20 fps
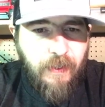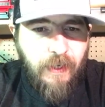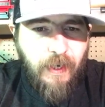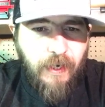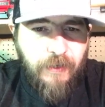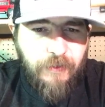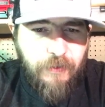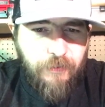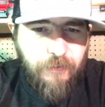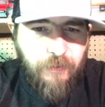I
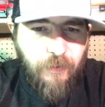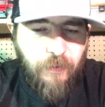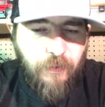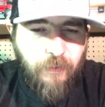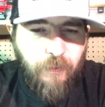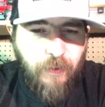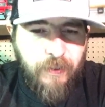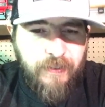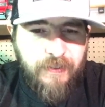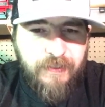do throw the
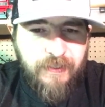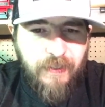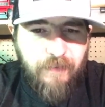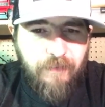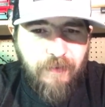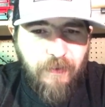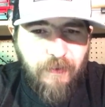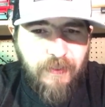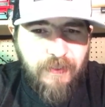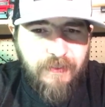Quake
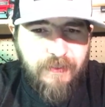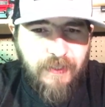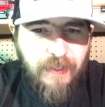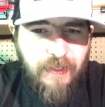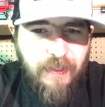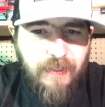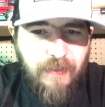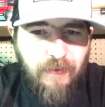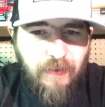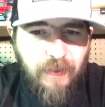70 on
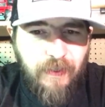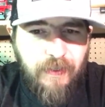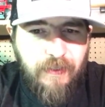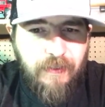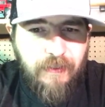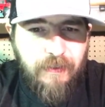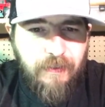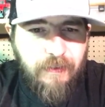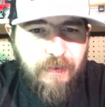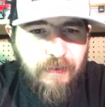Kentucky
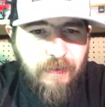Lake.